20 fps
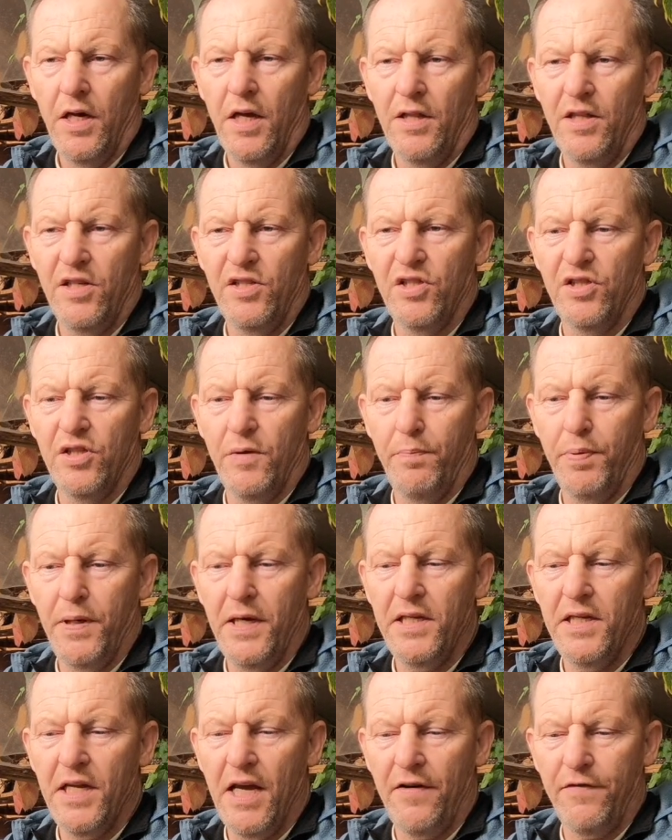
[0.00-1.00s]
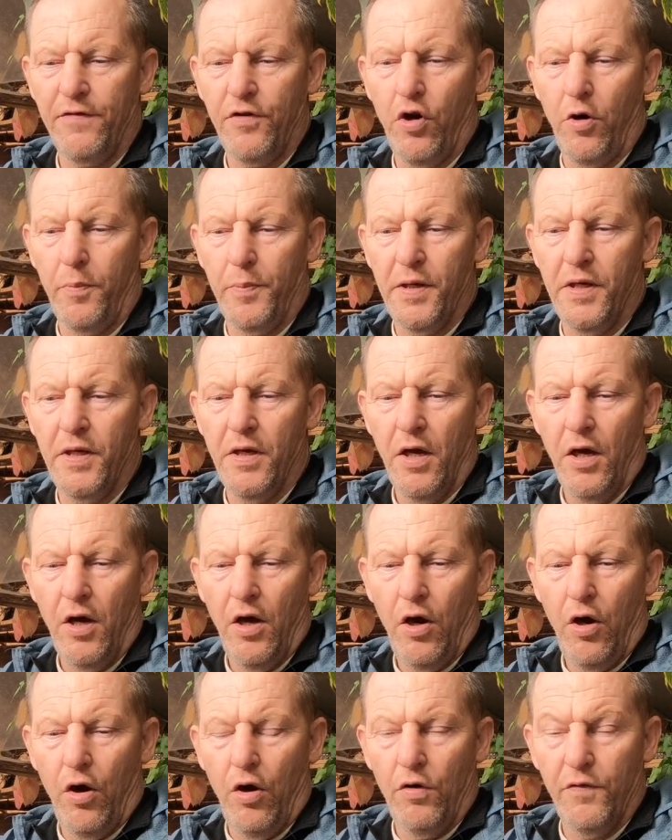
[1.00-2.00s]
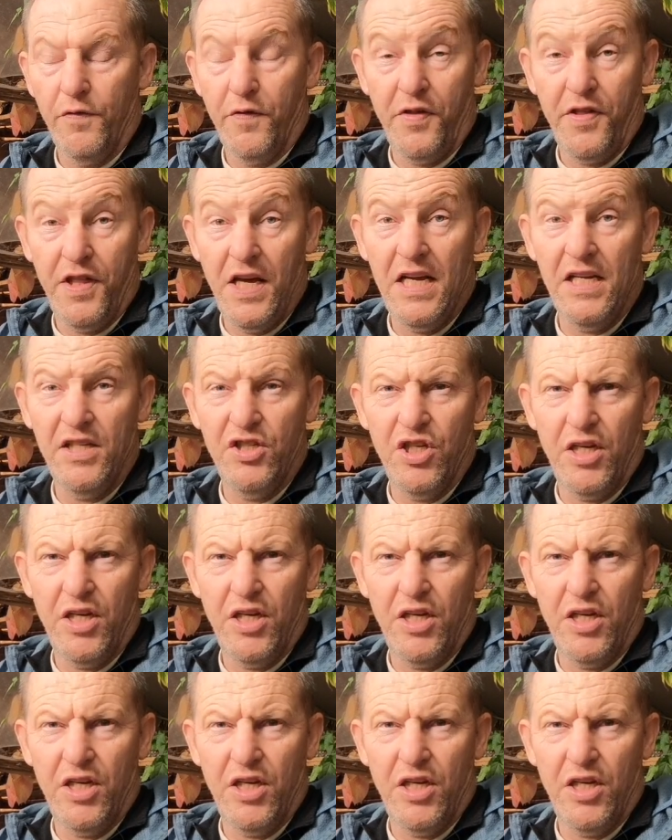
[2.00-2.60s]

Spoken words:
This is a PDF copy of things